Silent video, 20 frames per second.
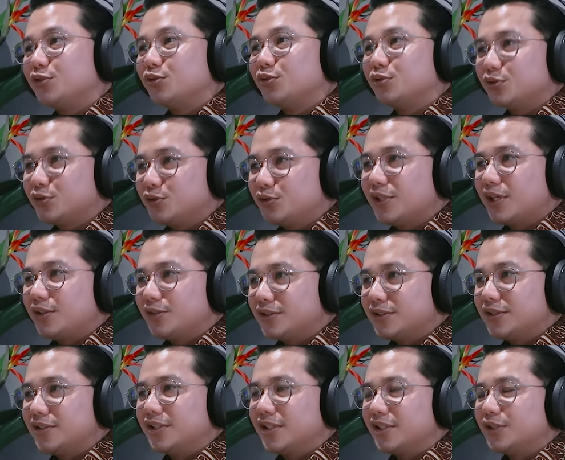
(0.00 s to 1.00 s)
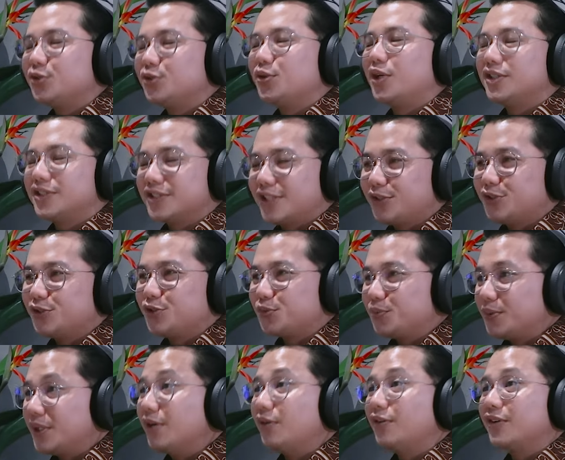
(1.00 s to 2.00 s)
200,000
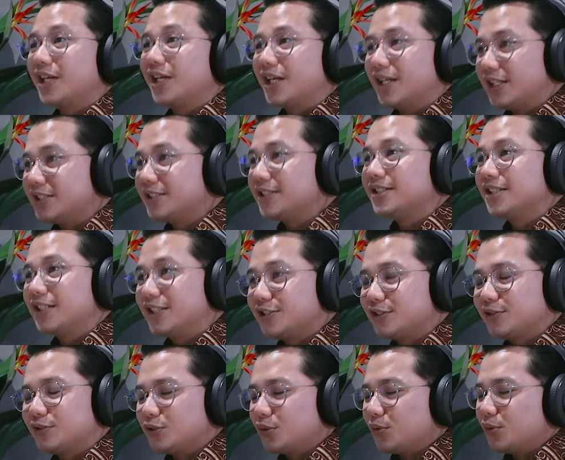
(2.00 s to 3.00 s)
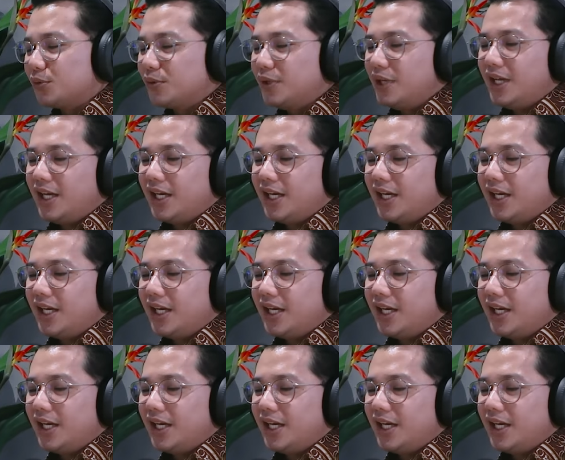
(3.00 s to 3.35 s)
rupiah. Okay, let's so.